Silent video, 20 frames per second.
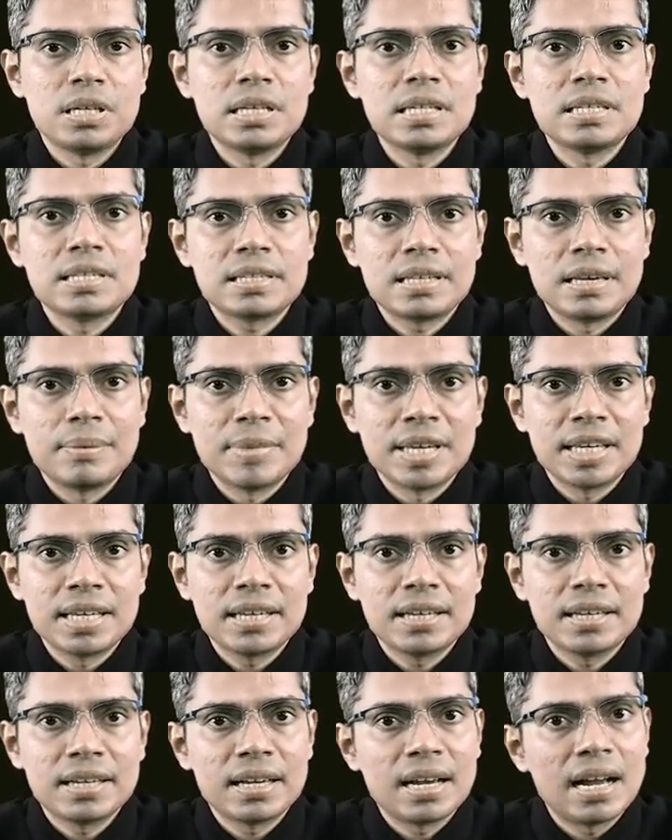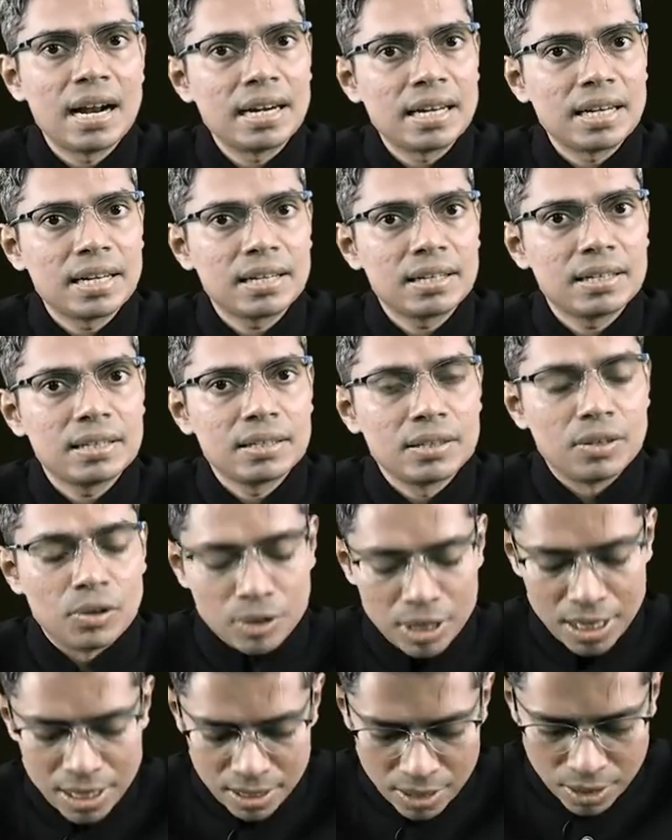ischemic attack.
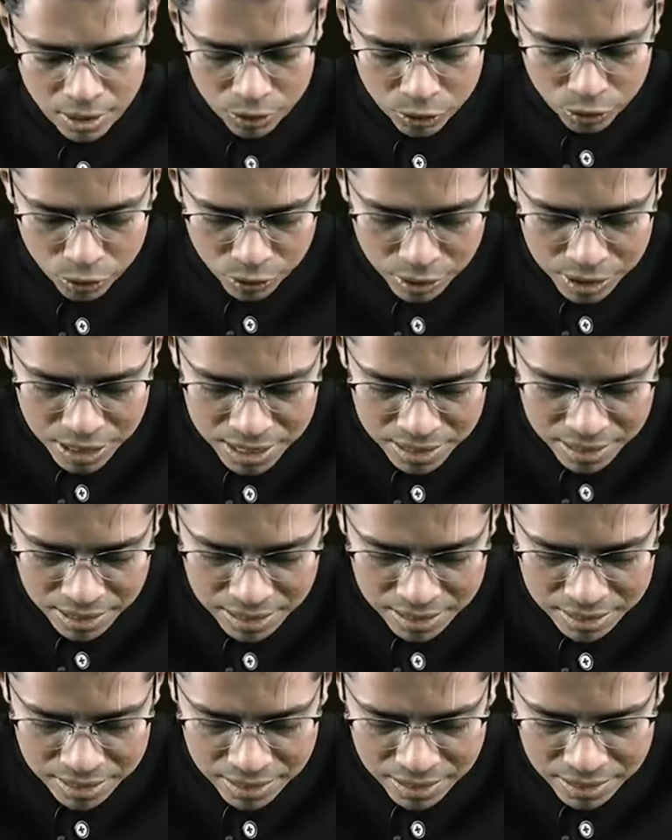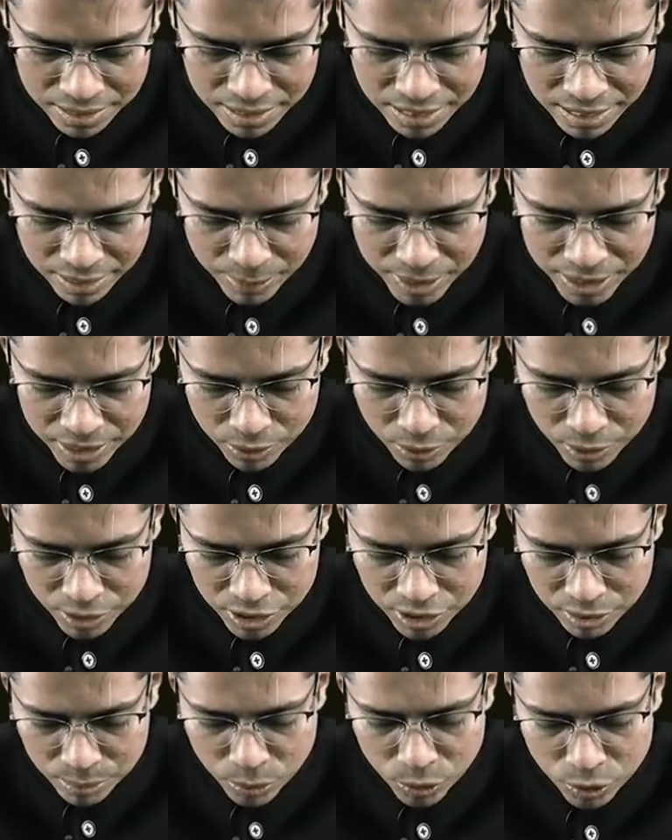Okay, so this is the segment
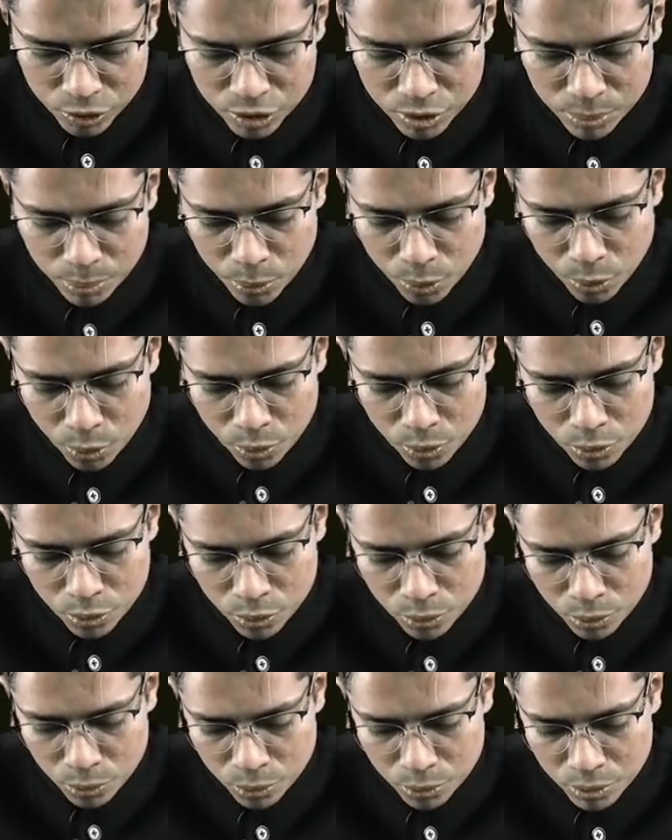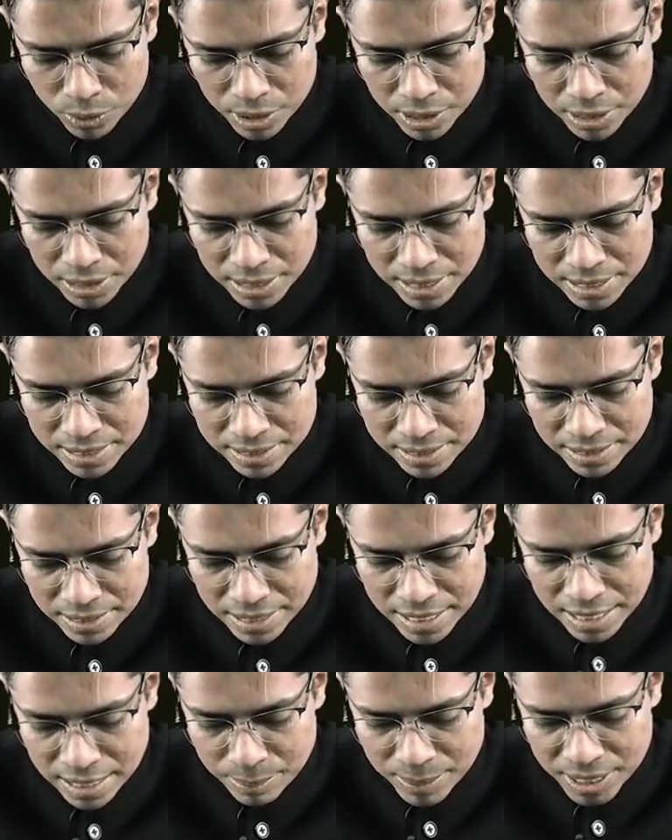which is most prone to
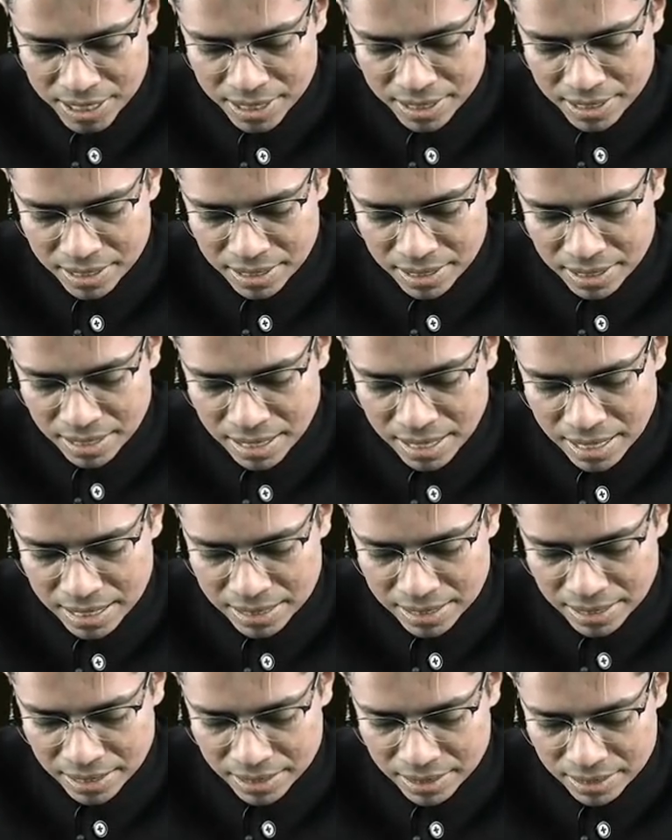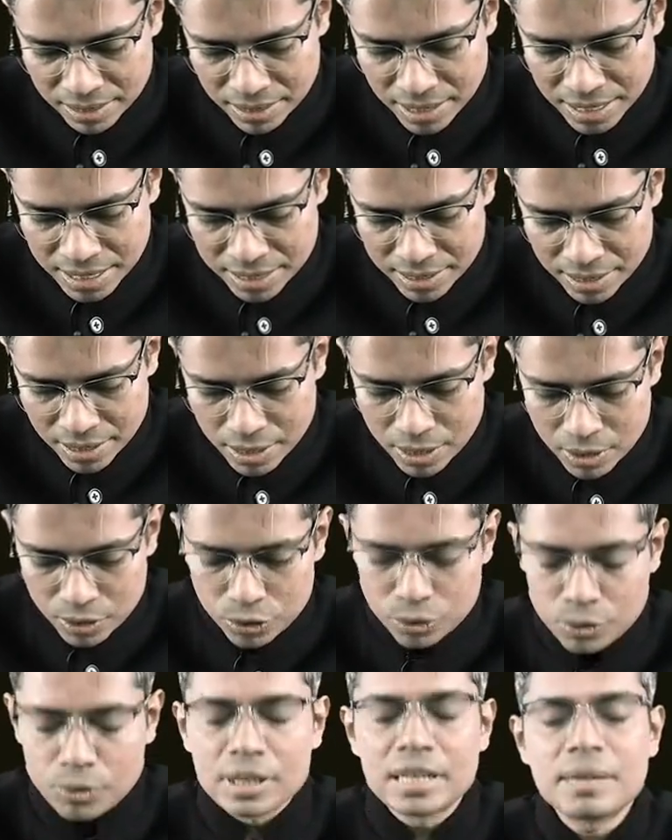ischemic attack, right?
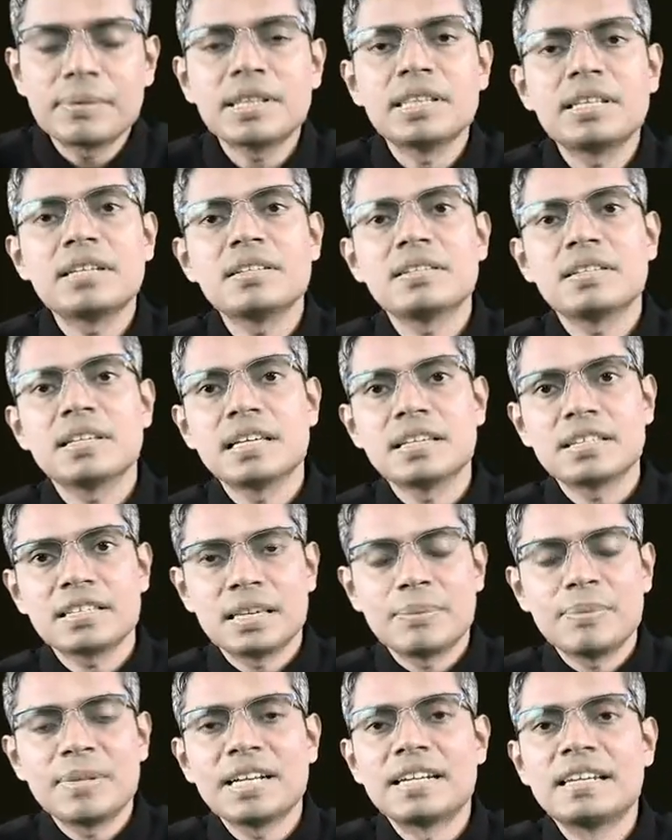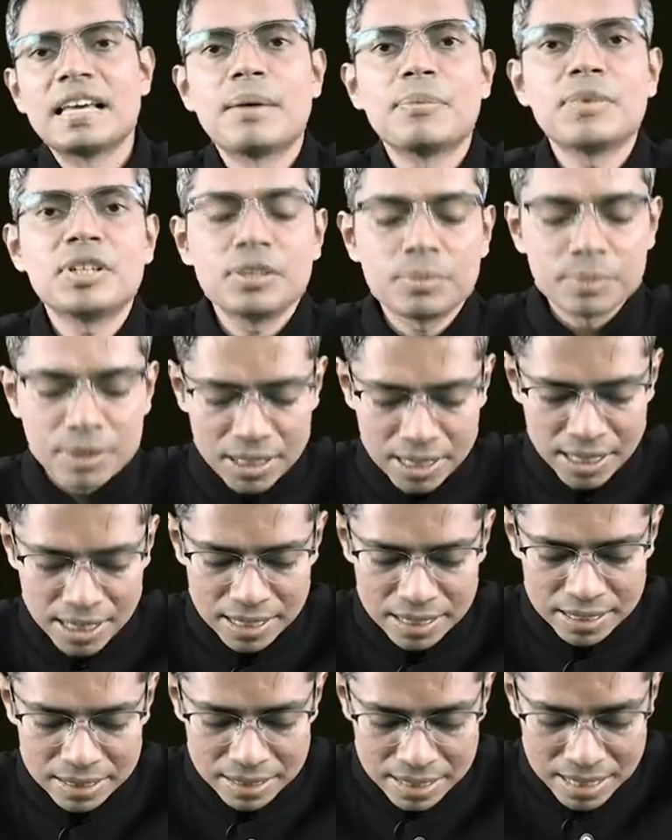So whenever there is ischemic damage of the
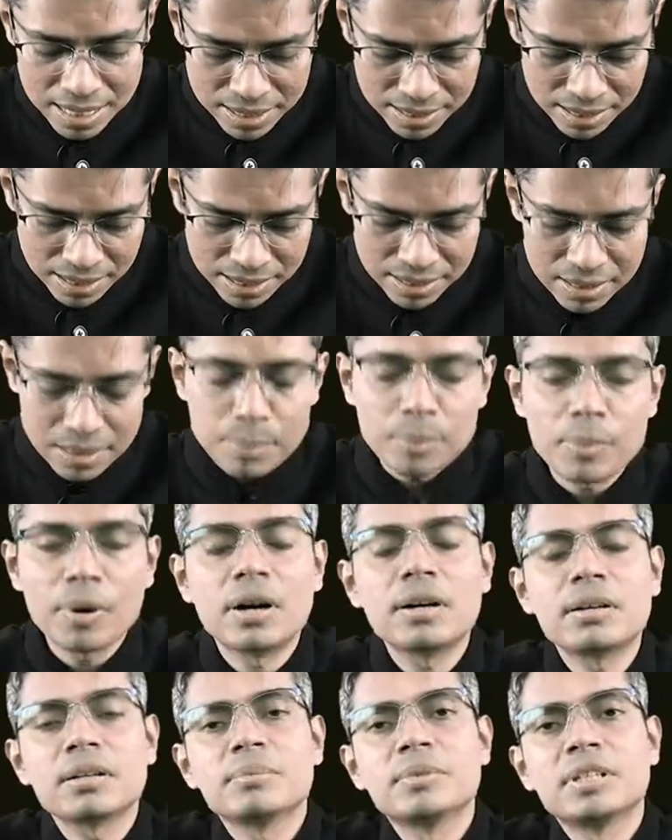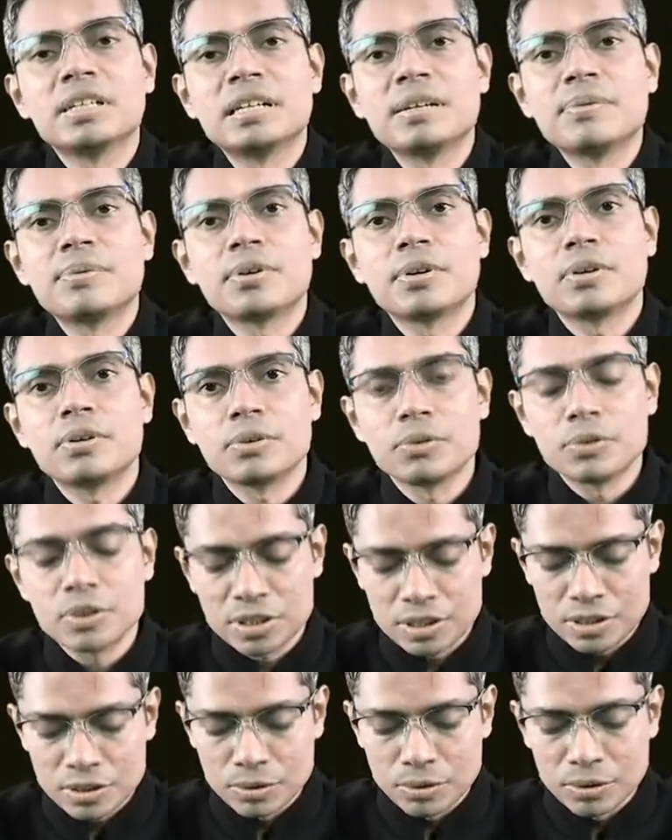kidney, this is the part of the nephron
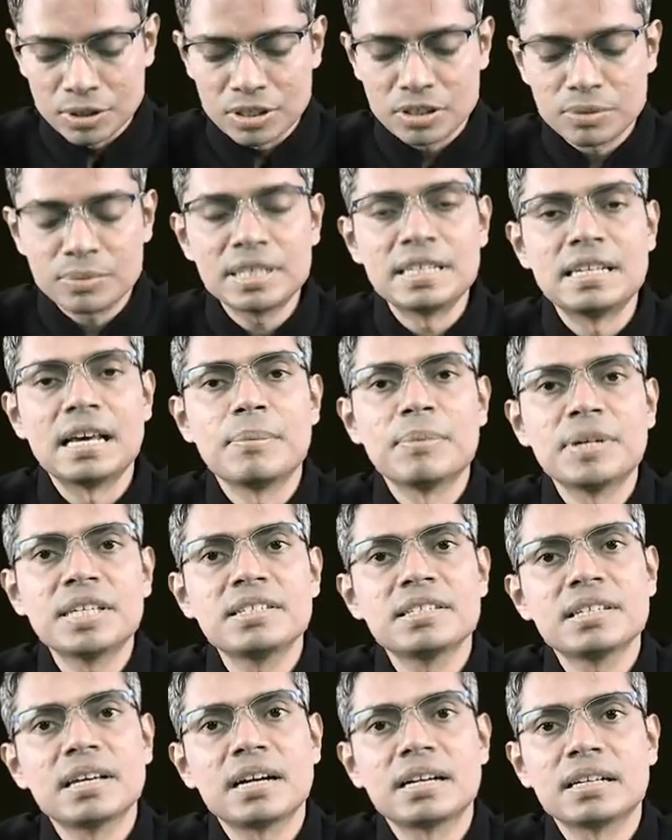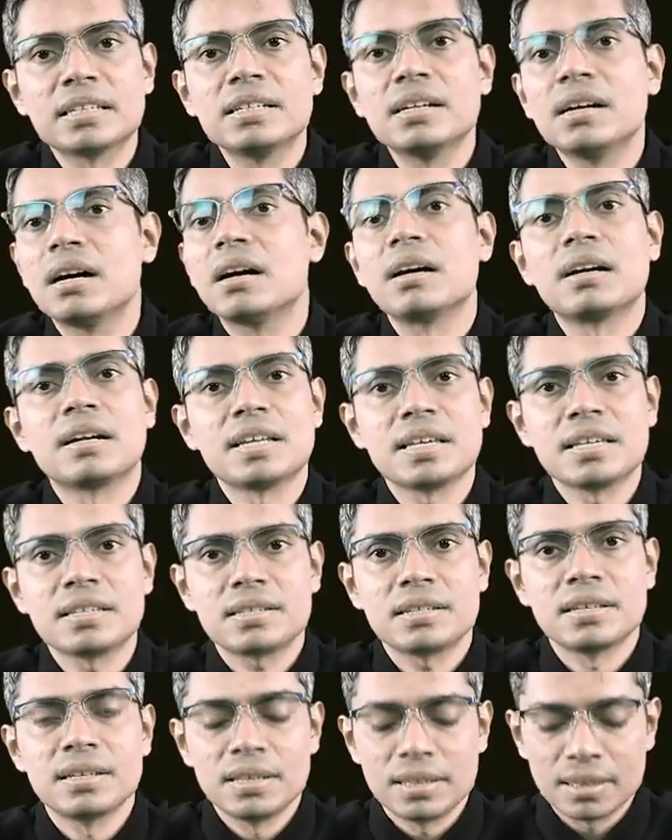which is going to be damaged at the earliest,